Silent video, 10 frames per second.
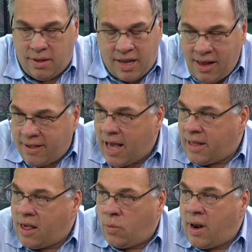Telesat,
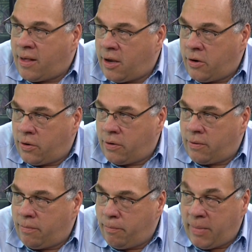as well as
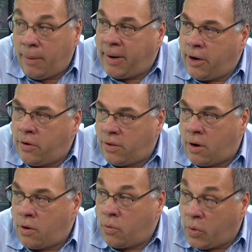other big players,
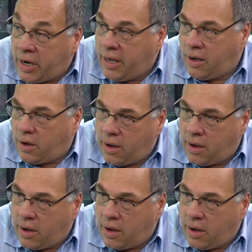are really